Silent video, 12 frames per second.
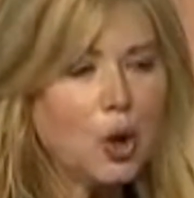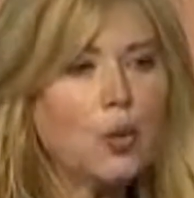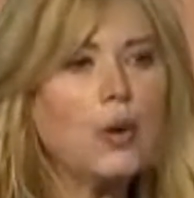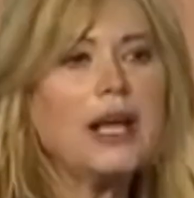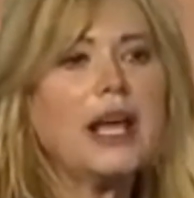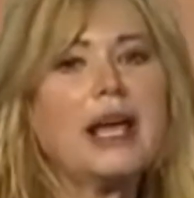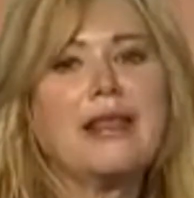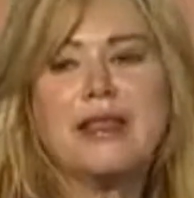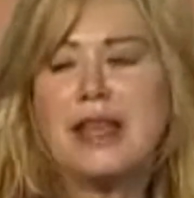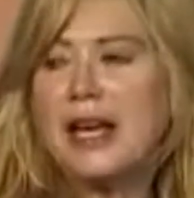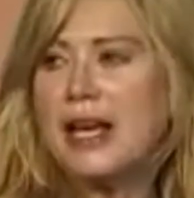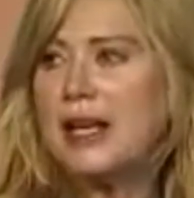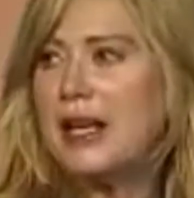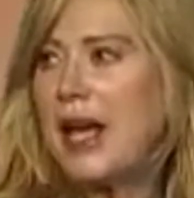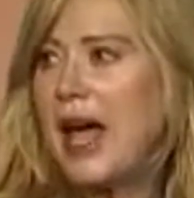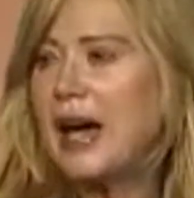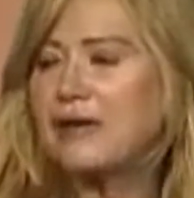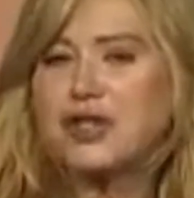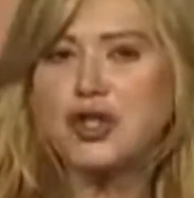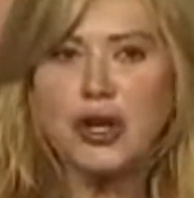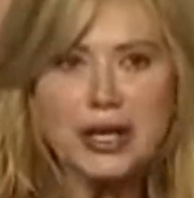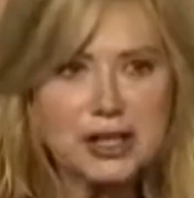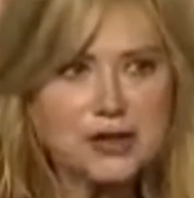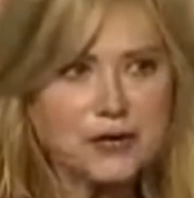we then have
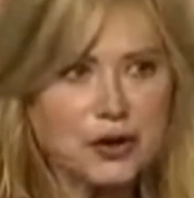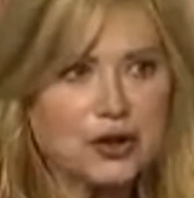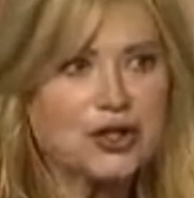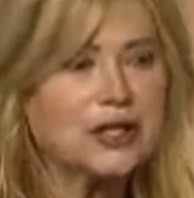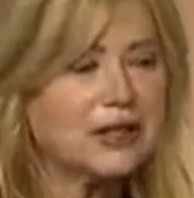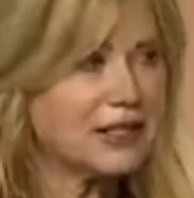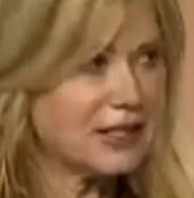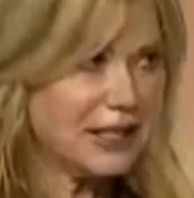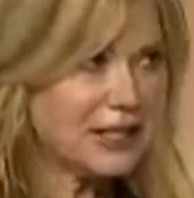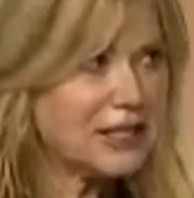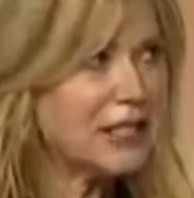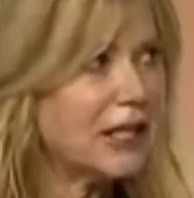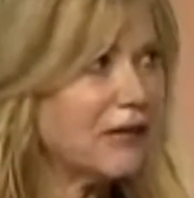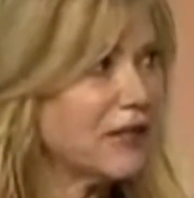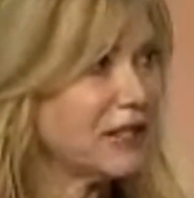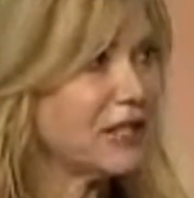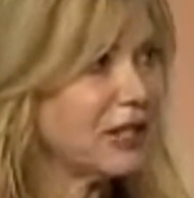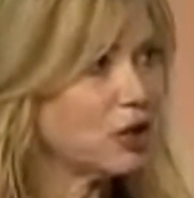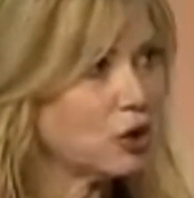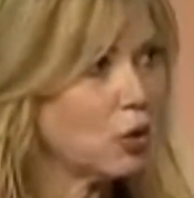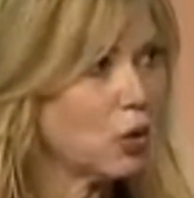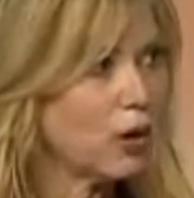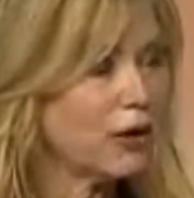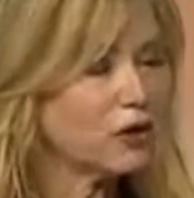transferred to the testing of essential
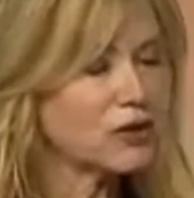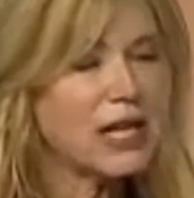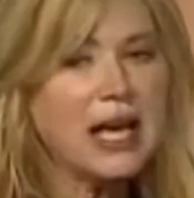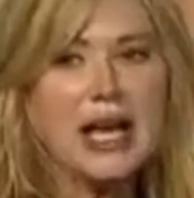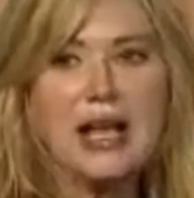oils.